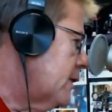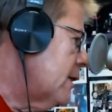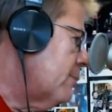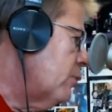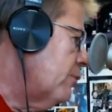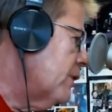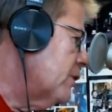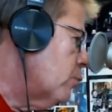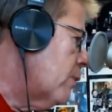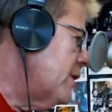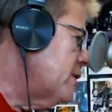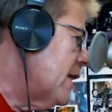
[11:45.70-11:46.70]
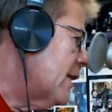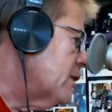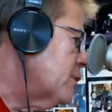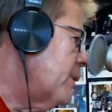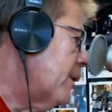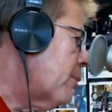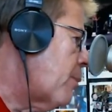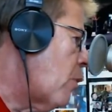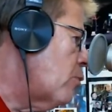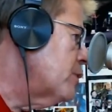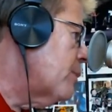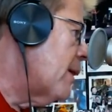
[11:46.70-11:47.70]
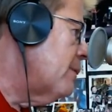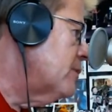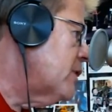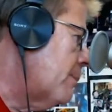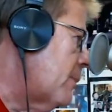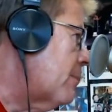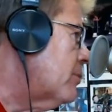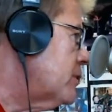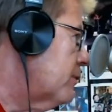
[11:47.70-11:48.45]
I mean, we've got the RAISE Act that's being proposed by some members of